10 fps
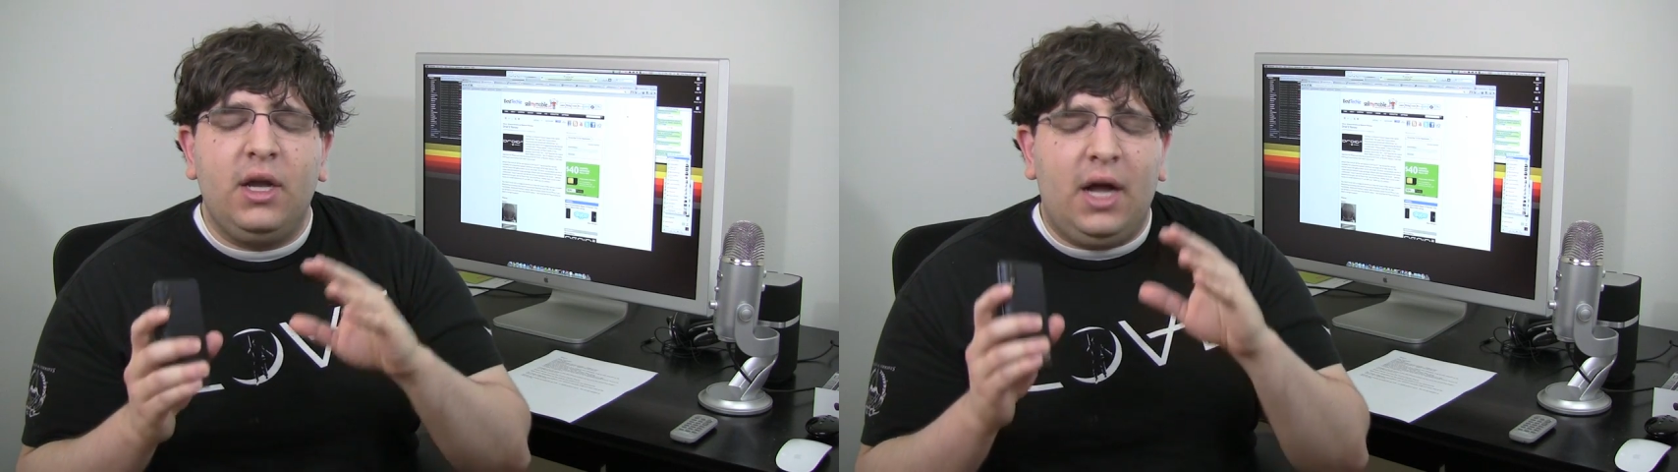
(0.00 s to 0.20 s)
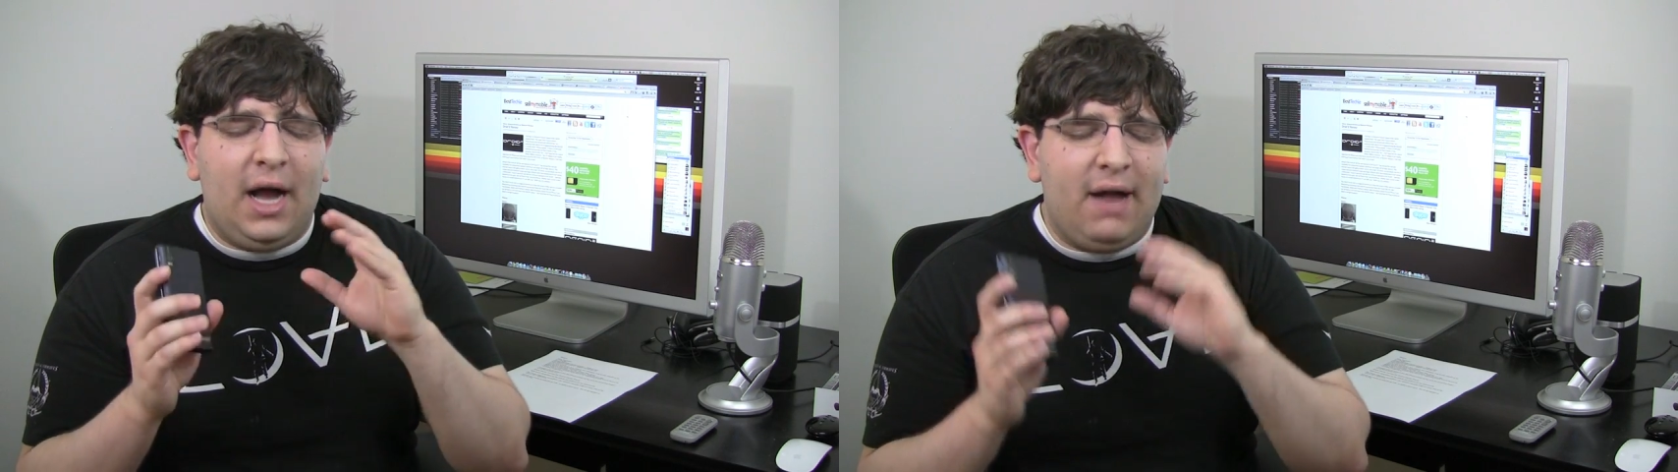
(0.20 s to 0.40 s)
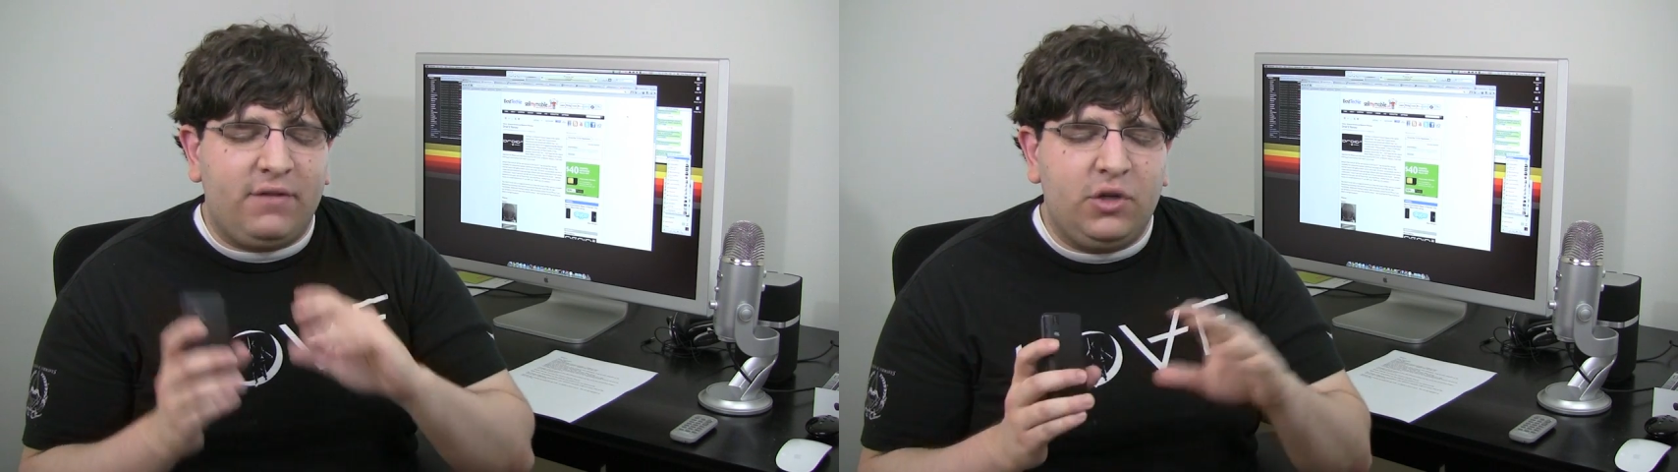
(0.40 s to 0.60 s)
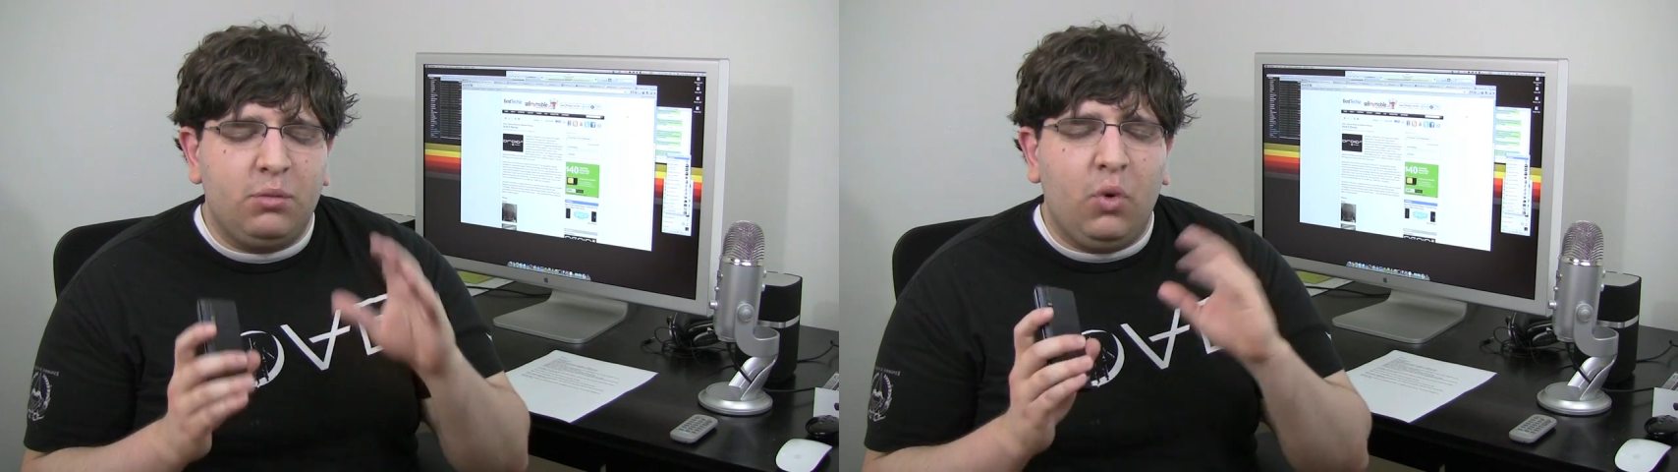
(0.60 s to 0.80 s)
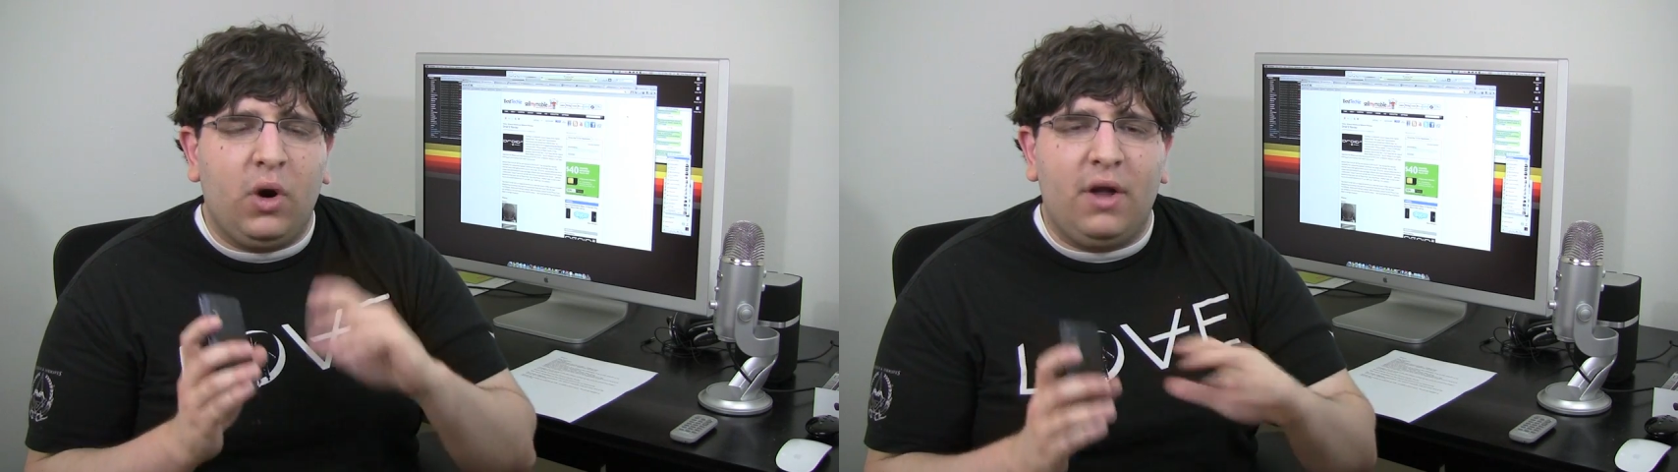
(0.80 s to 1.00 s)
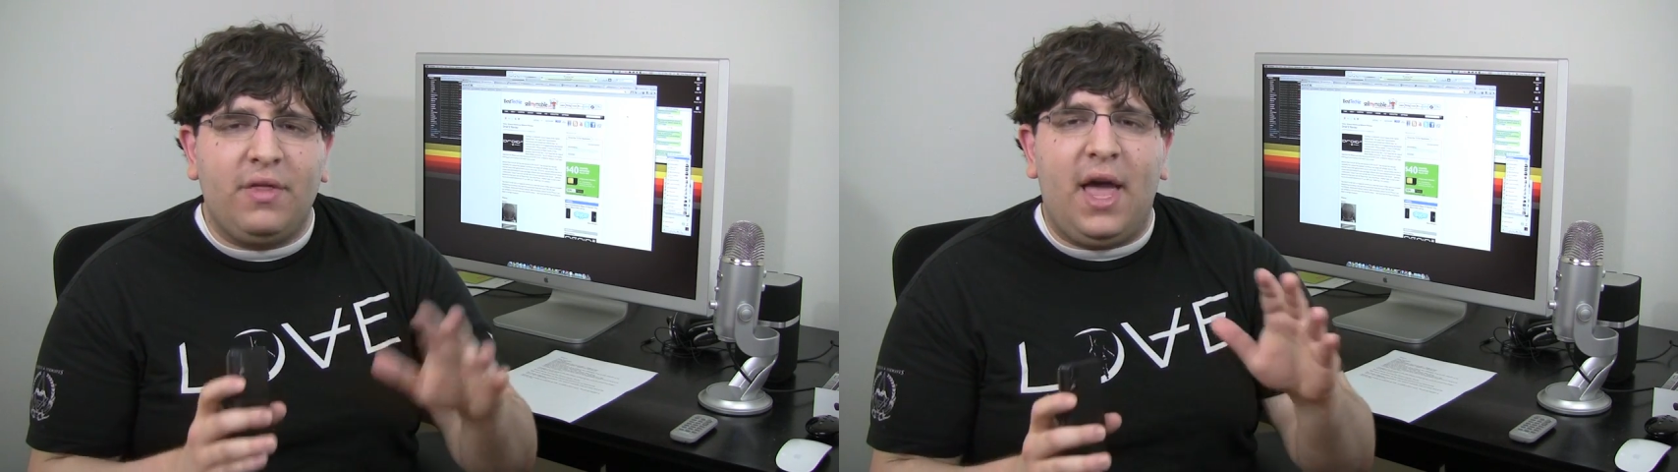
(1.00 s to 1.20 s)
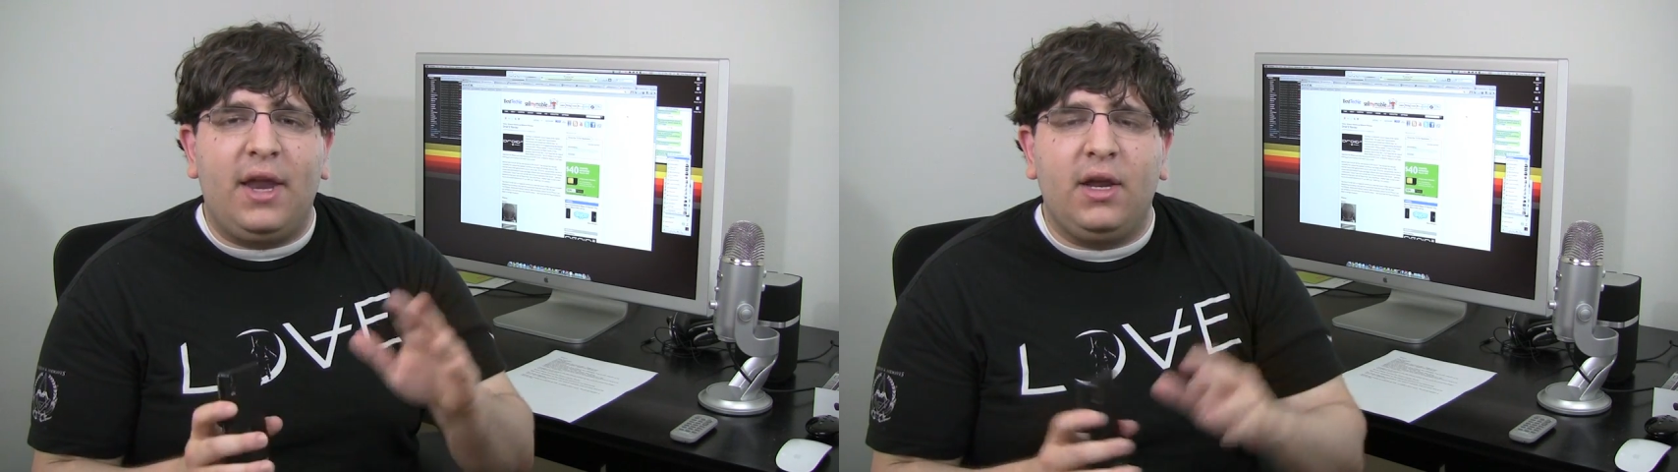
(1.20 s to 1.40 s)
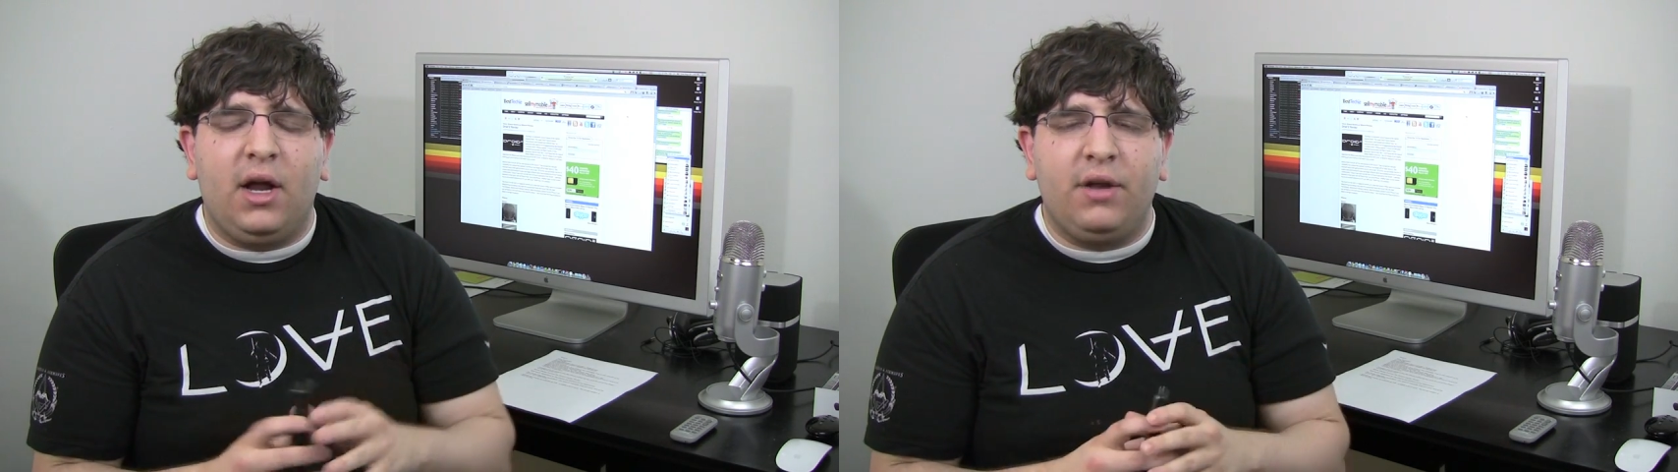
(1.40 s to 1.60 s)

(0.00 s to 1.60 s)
I'll have to do more on that